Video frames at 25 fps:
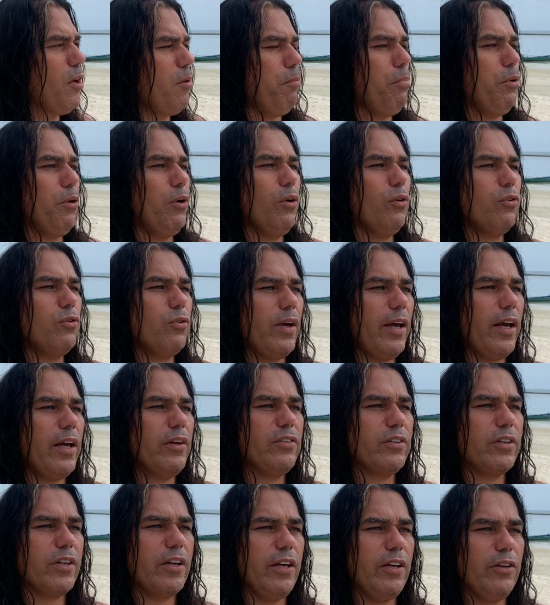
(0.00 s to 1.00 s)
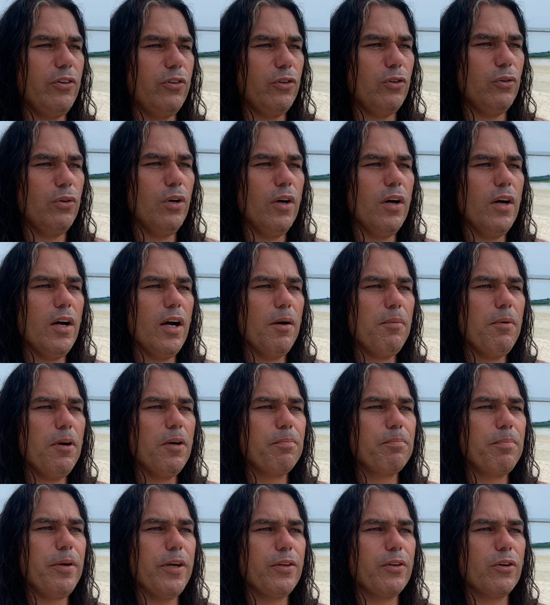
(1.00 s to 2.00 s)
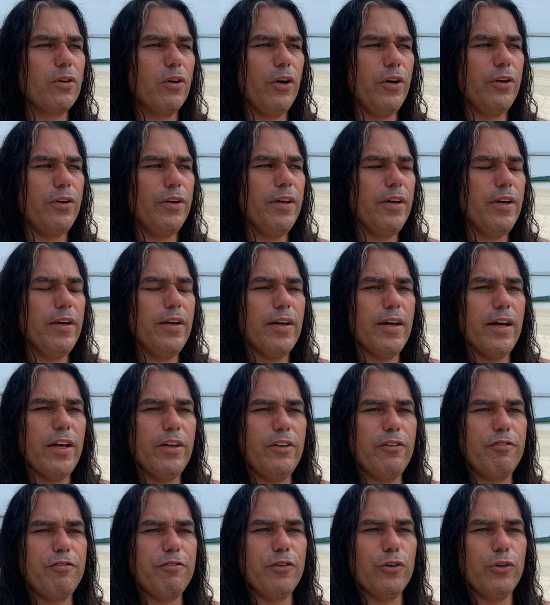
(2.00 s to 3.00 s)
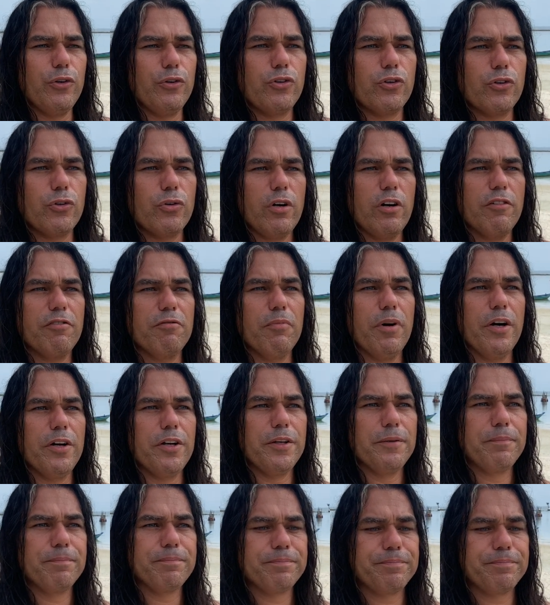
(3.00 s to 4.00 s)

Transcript: but also educate you about Bitcoin and the future of money.